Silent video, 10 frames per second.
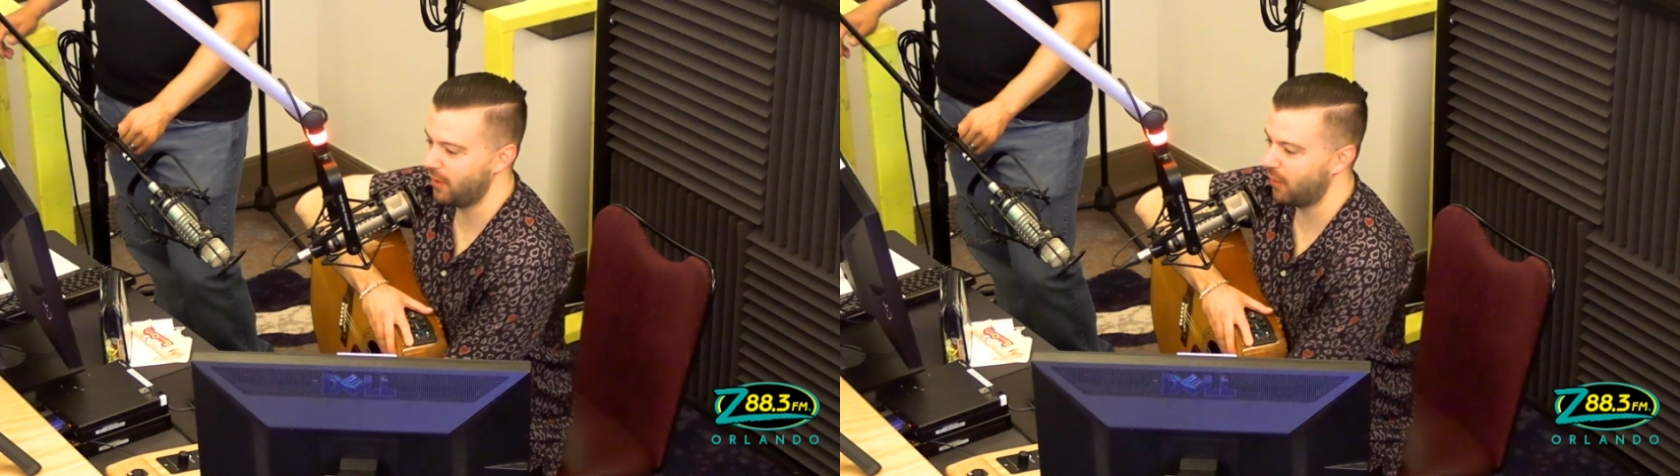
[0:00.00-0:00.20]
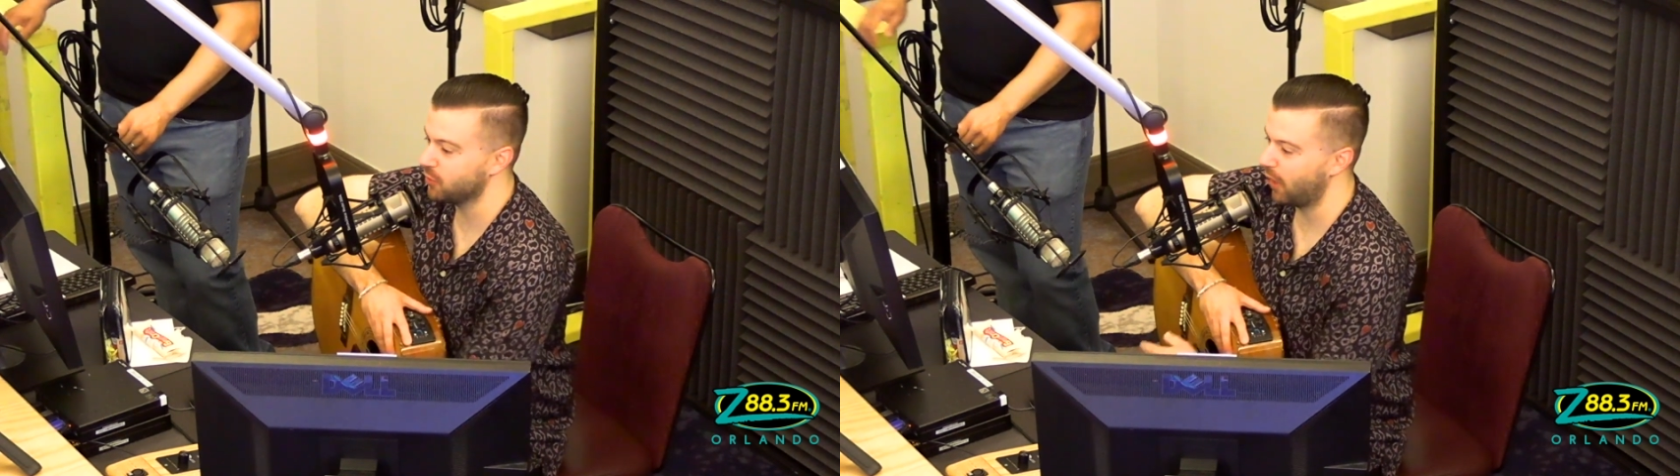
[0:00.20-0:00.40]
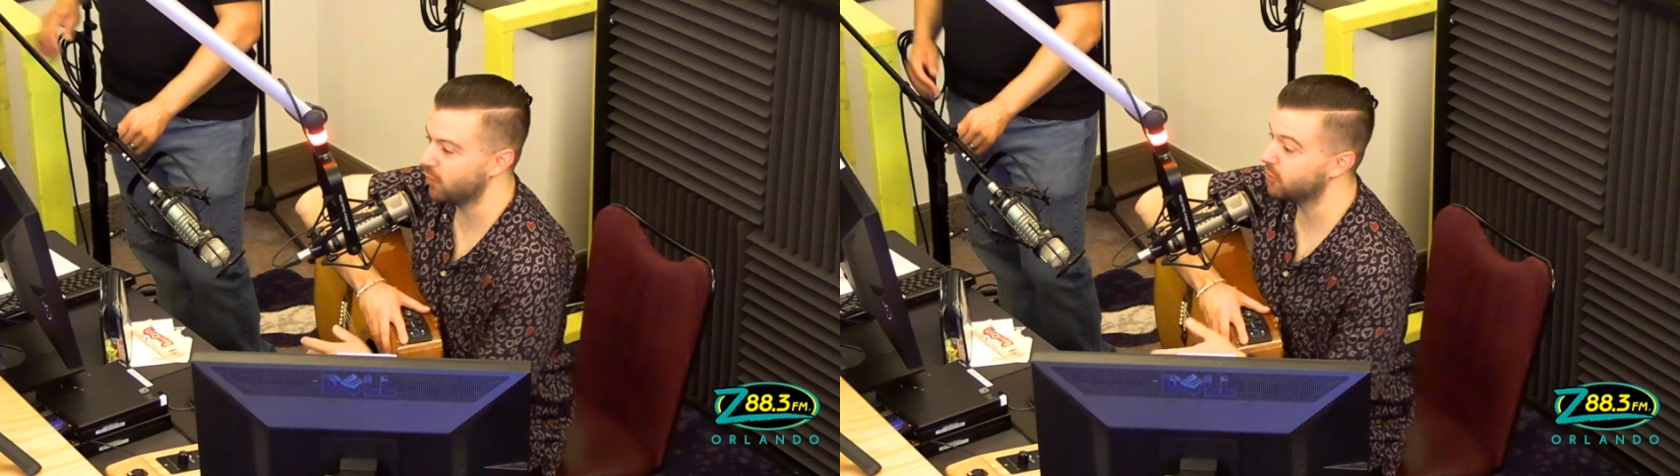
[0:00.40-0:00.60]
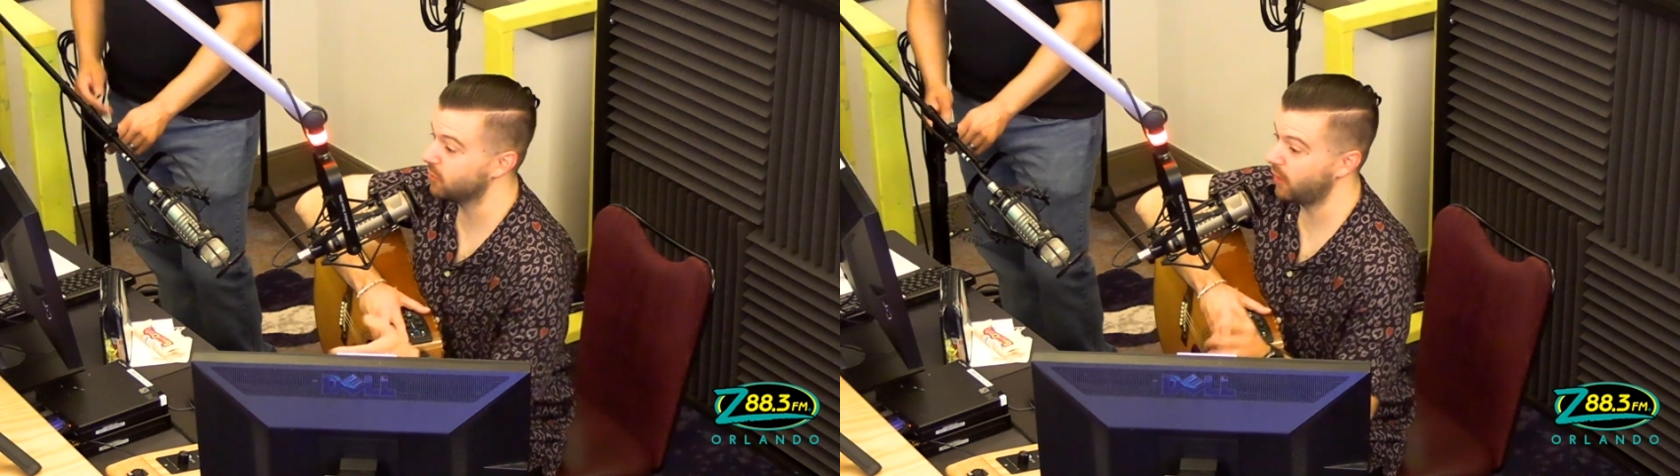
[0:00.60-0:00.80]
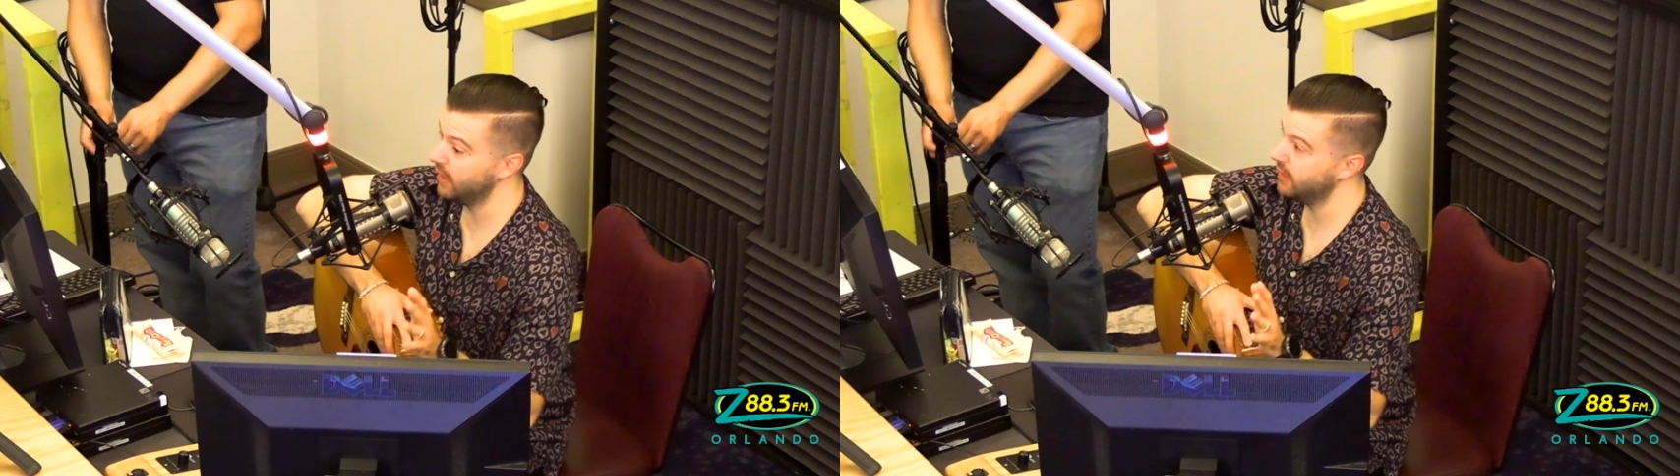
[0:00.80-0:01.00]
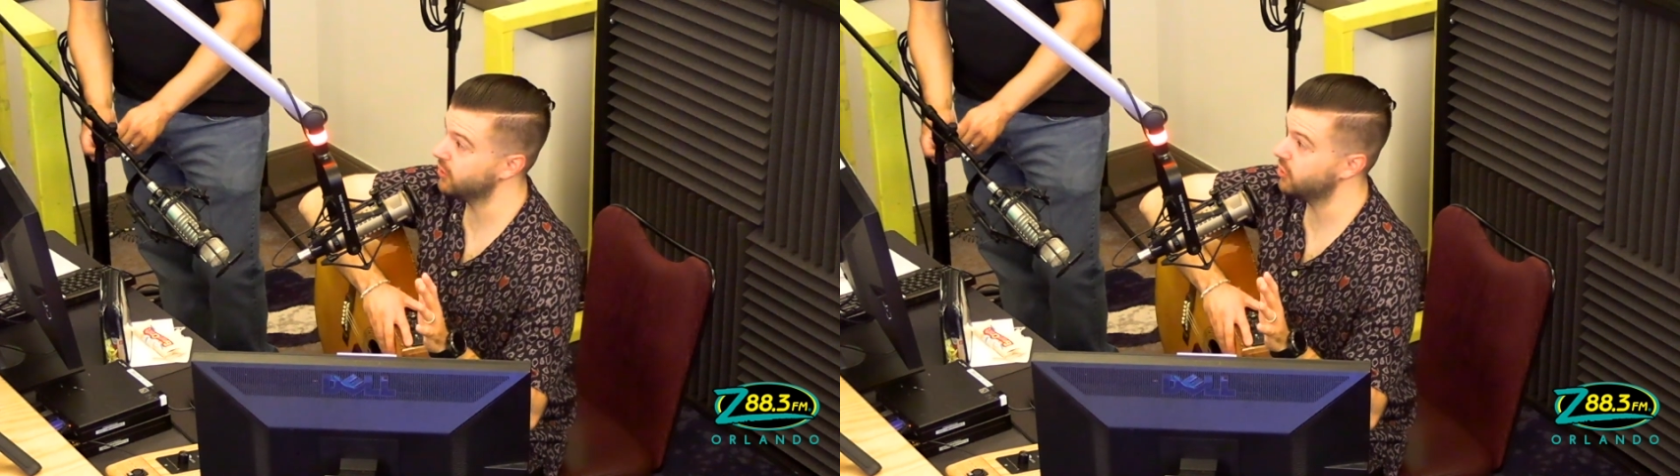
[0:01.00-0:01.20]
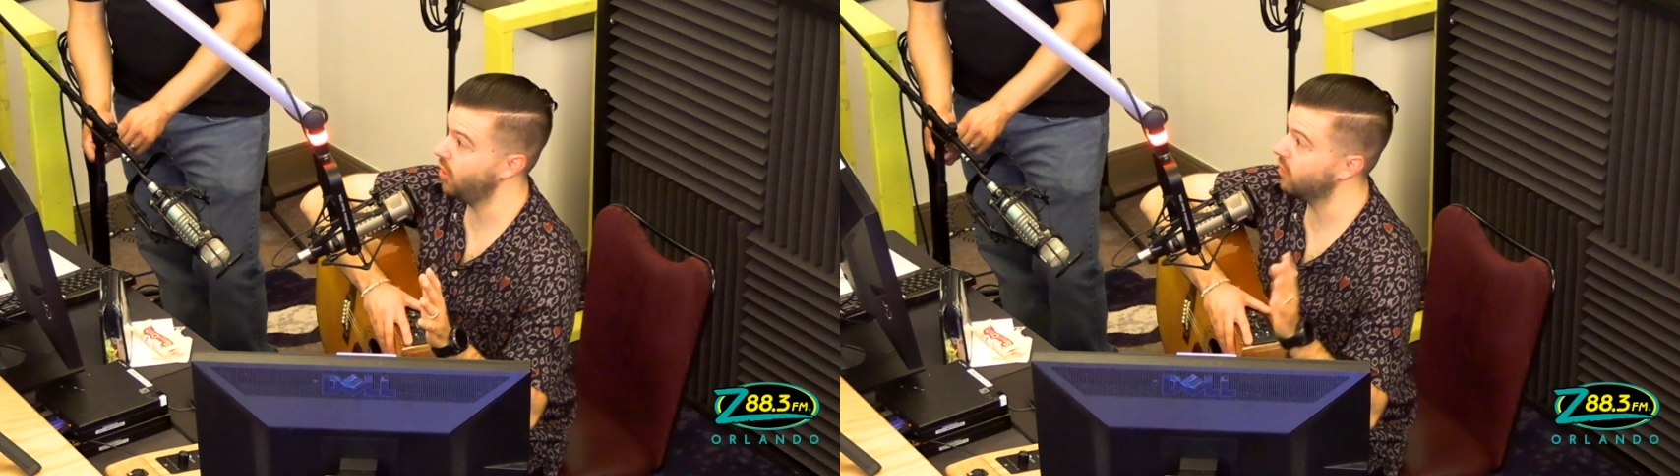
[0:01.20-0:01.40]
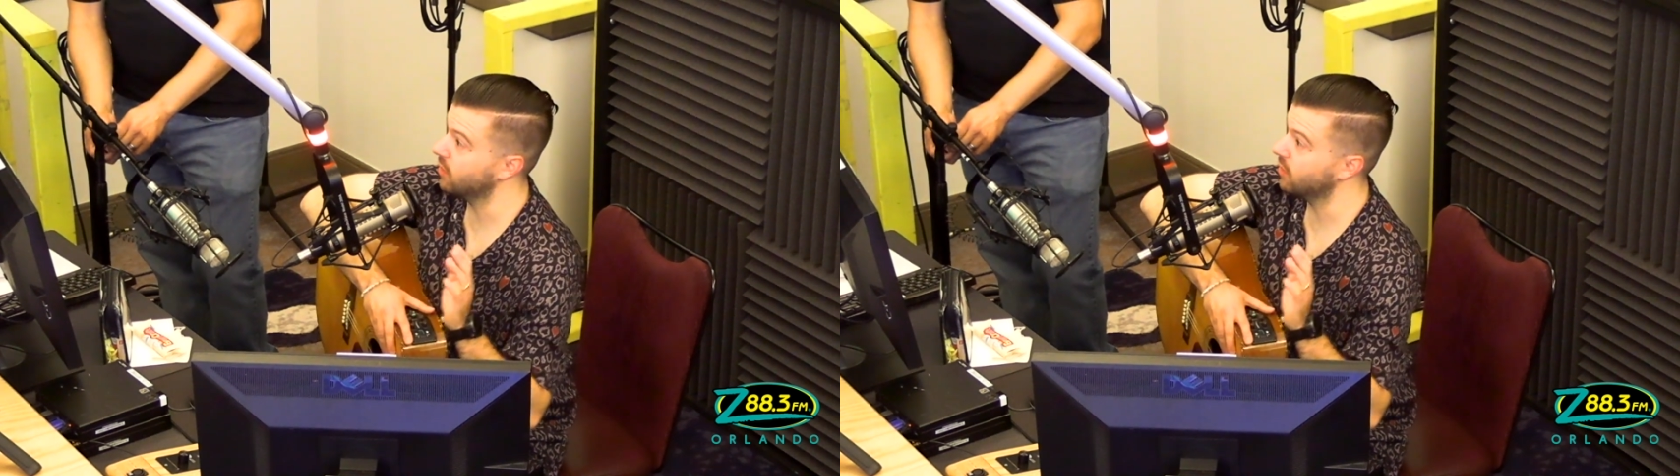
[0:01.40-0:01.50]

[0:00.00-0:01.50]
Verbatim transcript: i was i was writing as a joke